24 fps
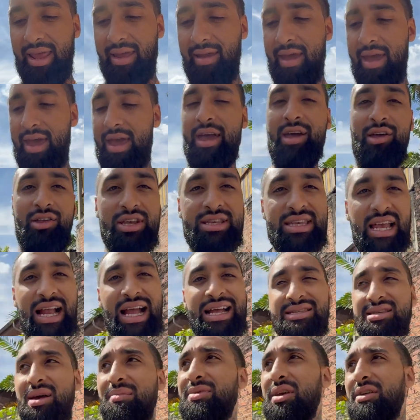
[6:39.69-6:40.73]
At least I
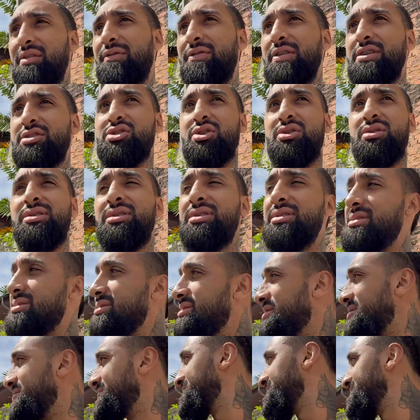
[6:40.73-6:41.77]
got something official.
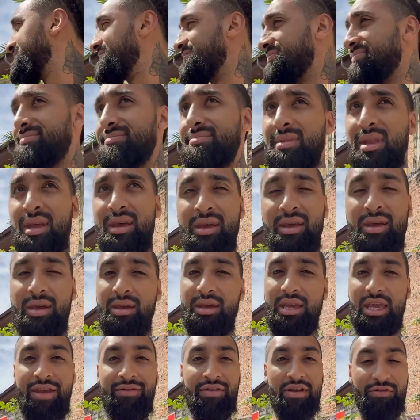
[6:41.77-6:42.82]

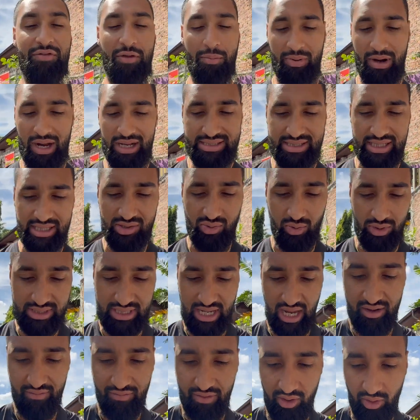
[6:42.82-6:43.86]
Even if the process was
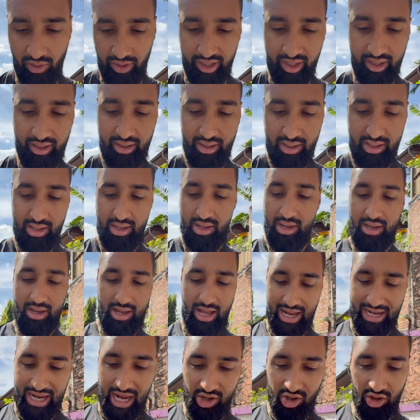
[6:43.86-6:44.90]
kind of annoying.
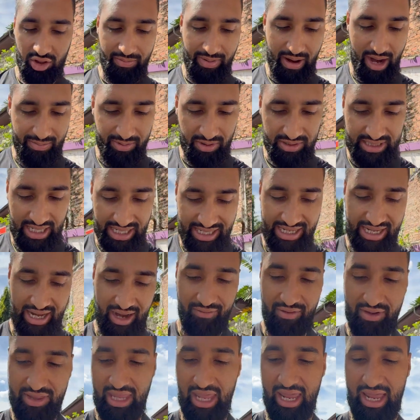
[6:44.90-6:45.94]
I got all the papers, I did
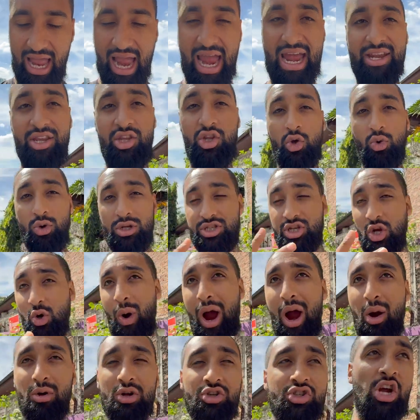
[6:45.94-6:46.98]
everything. I had to do a
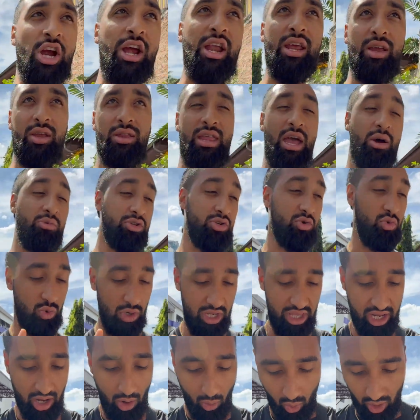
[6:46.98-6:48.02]
2-hour training. That was
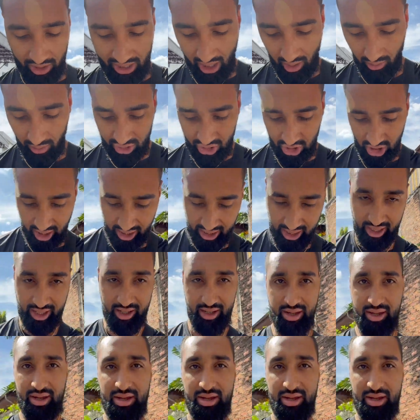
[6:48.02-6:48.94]
really a 1-hour training.